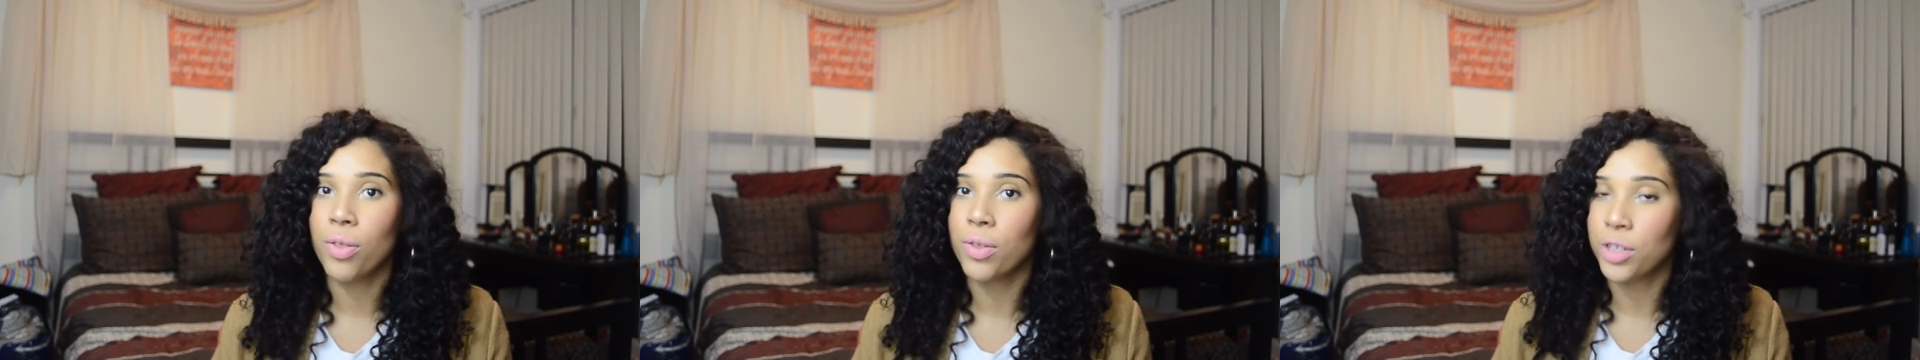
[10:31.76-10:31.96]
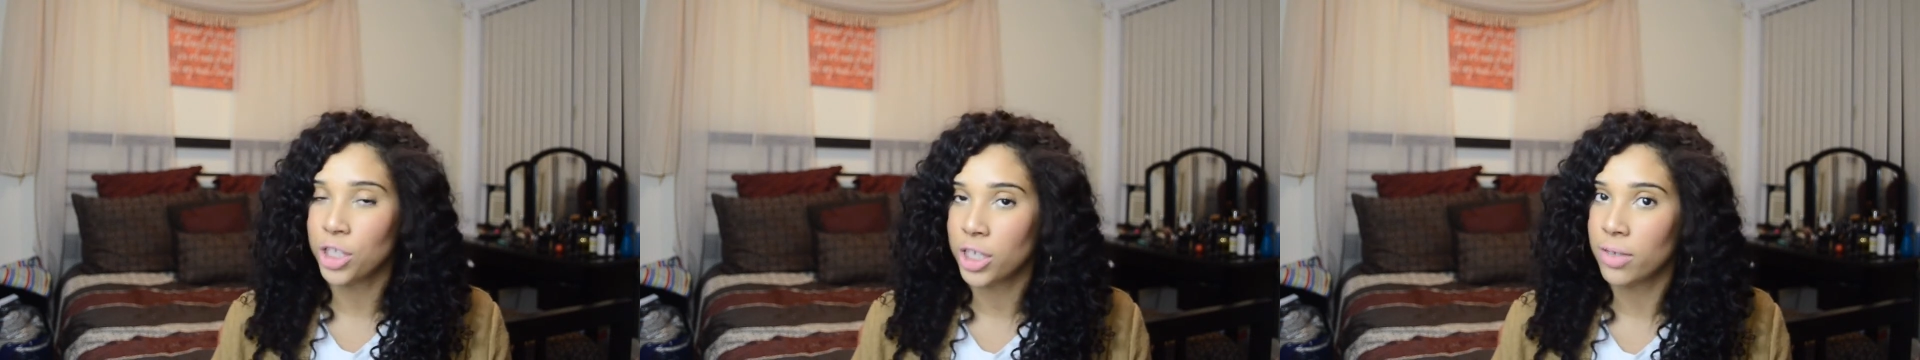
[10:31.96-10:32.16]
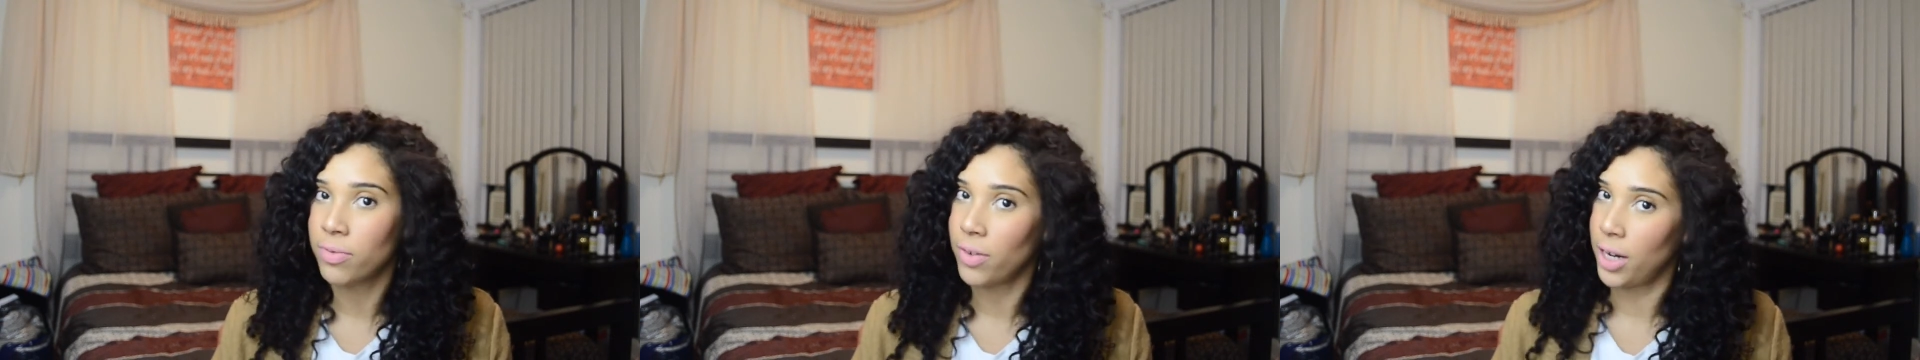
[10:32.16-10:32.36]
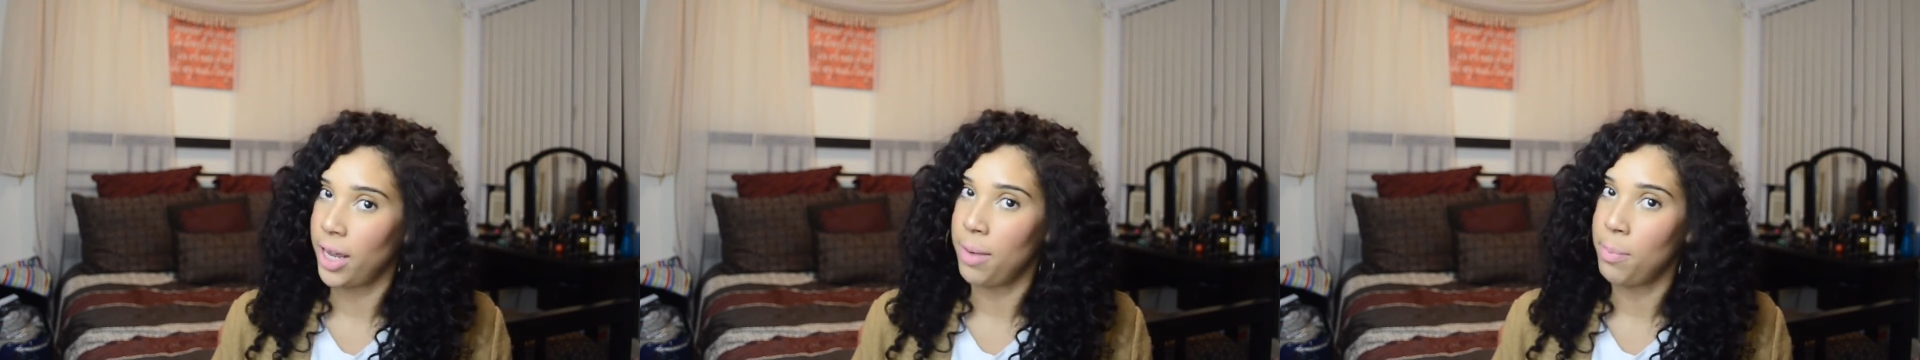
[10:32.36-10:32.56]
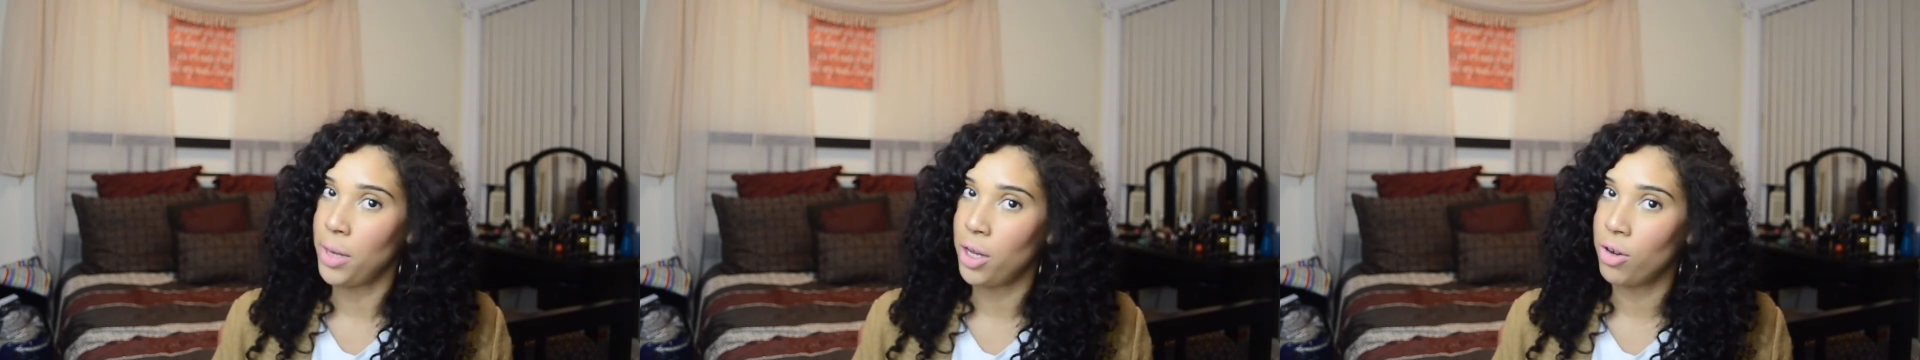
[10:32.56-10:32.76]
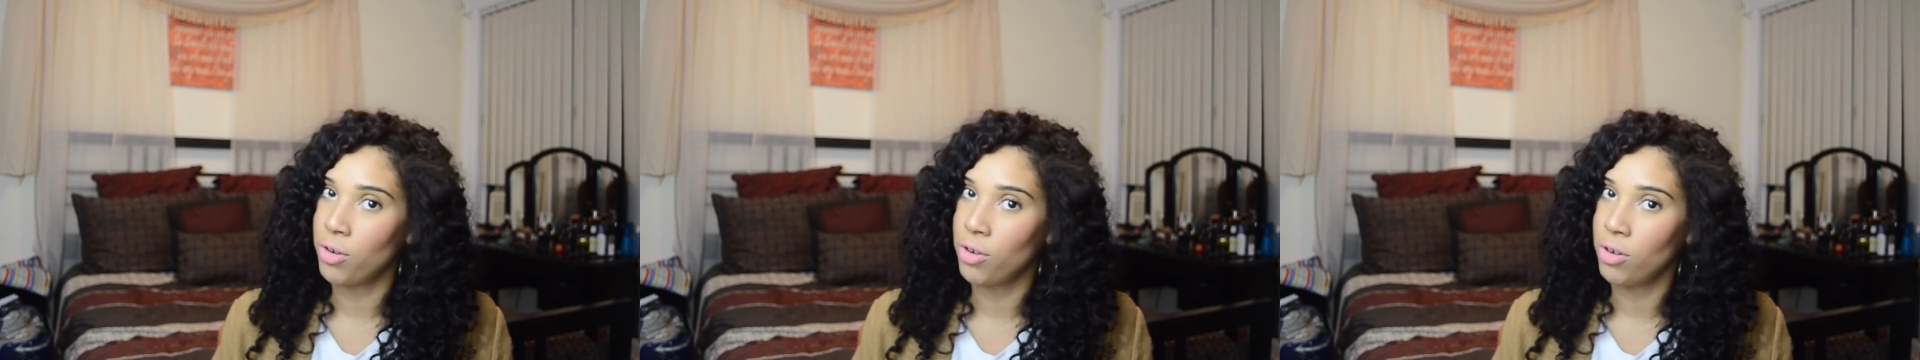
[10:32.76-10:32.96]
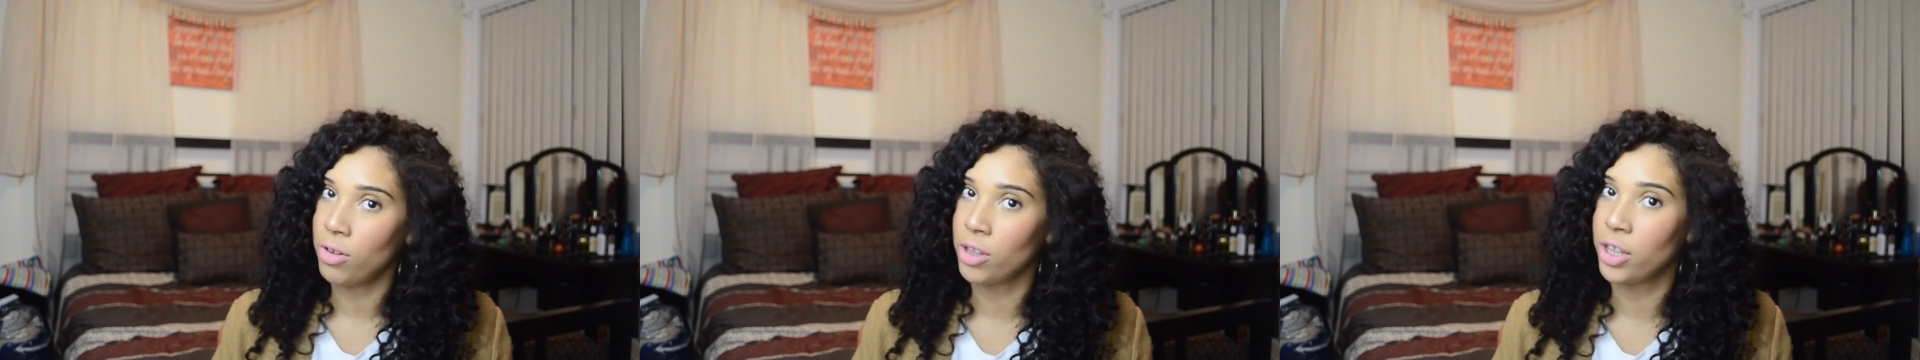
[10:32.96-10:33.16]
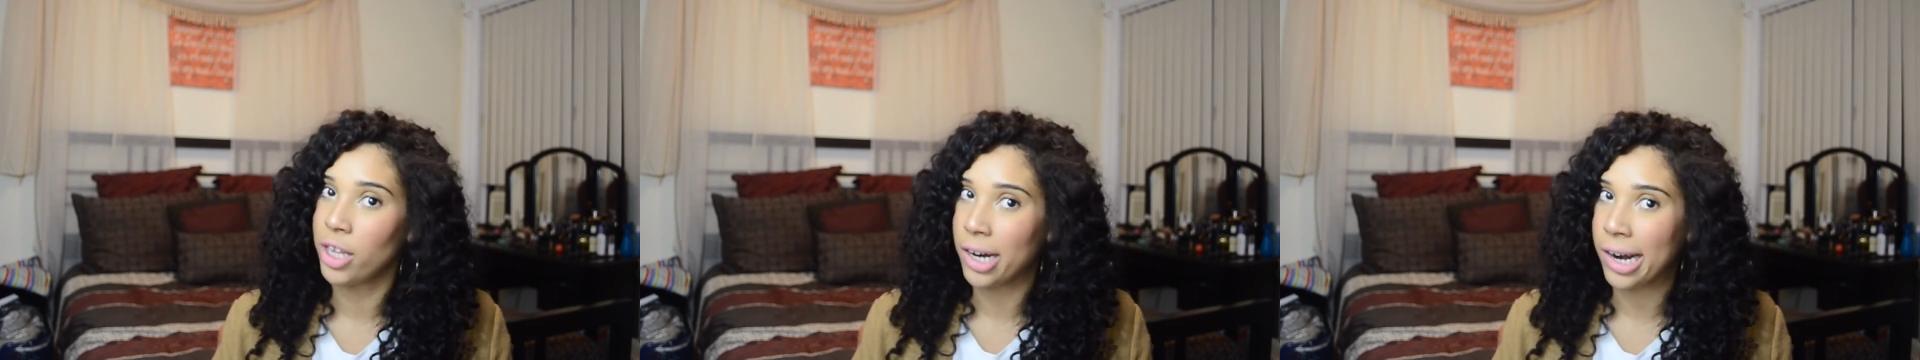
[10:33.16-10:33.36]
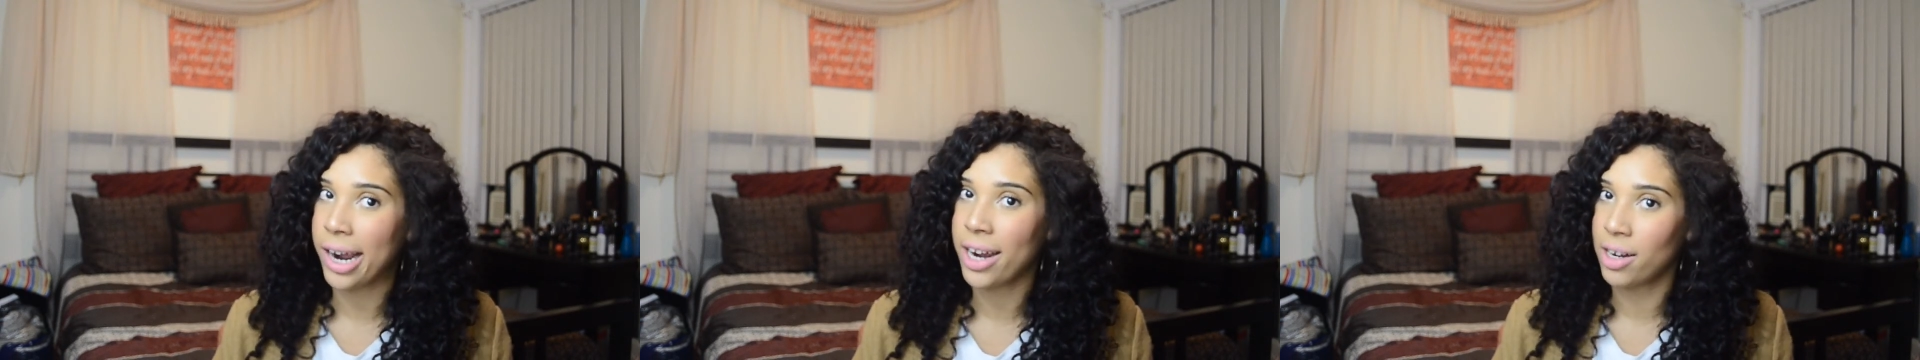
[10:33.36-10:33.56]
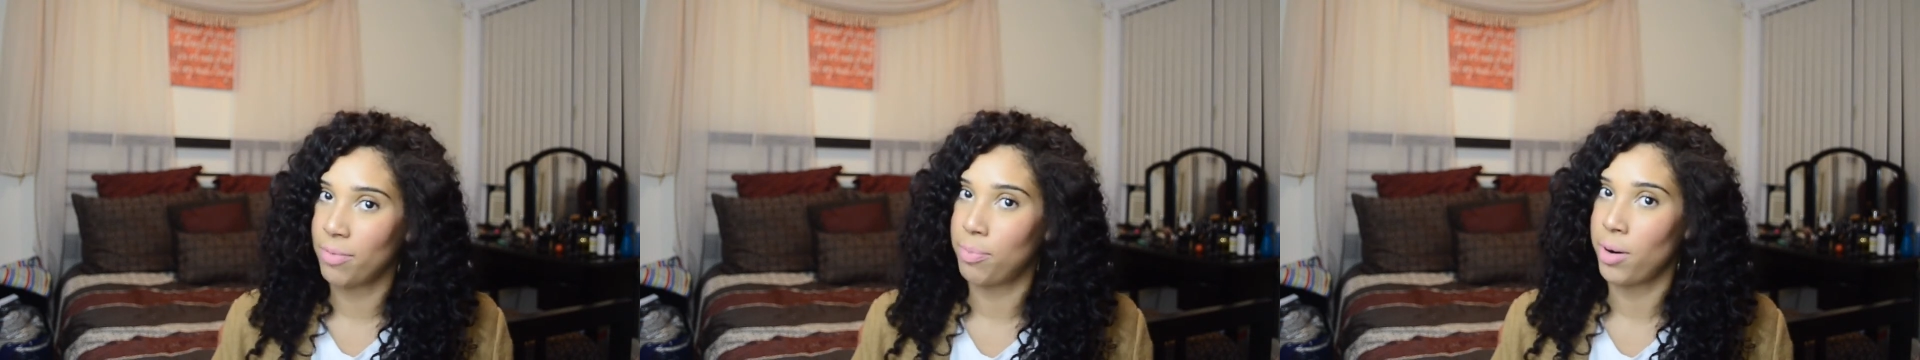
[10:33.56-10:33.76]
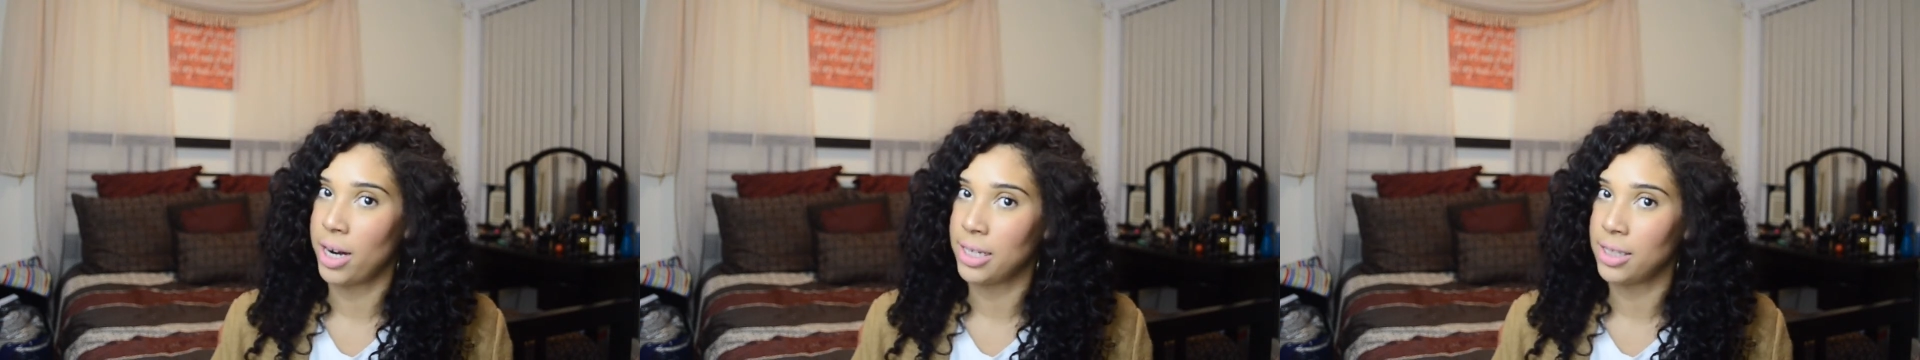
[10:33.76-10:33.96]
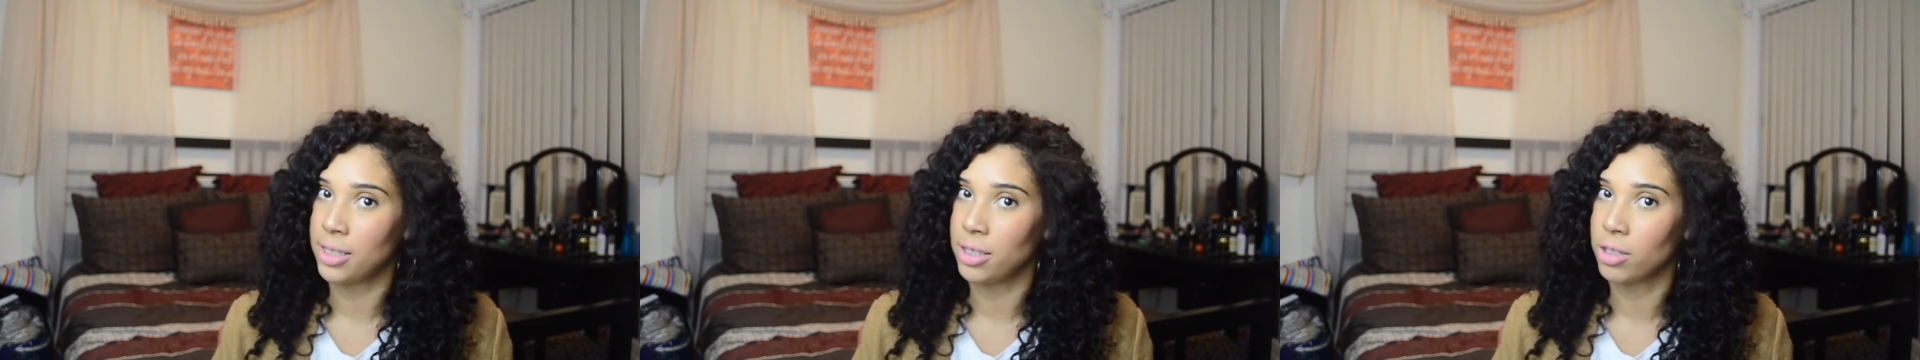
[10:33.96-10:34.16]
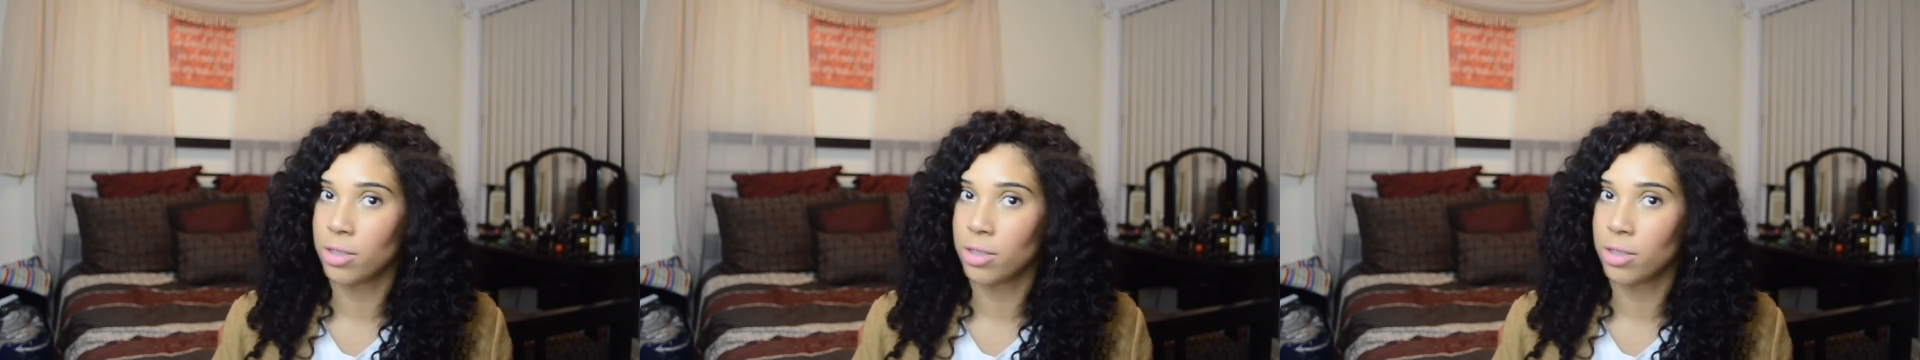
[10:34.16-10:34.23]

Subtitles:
Chick-fil-A meal, they're kind of pricey.